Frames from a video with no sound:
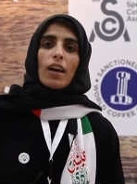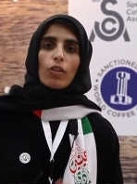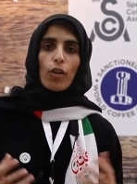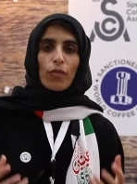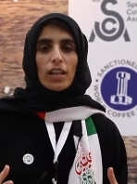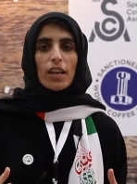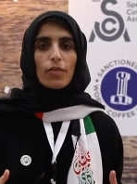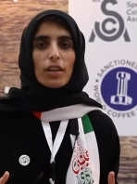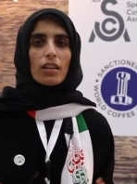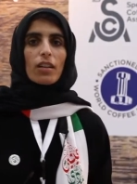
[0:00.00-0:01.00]
Coffee
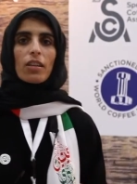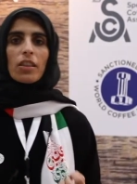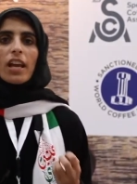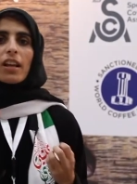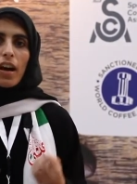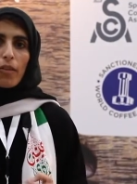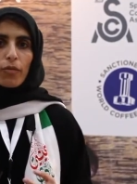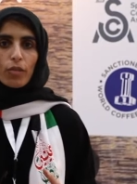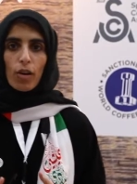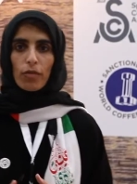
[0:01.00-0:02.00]
lover, they love
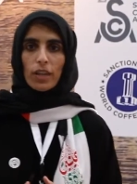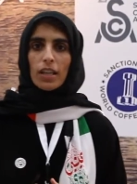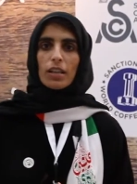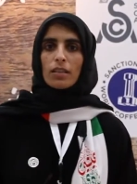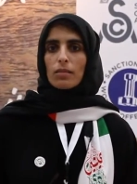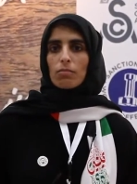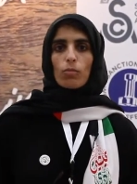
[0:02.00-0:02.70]
coffee in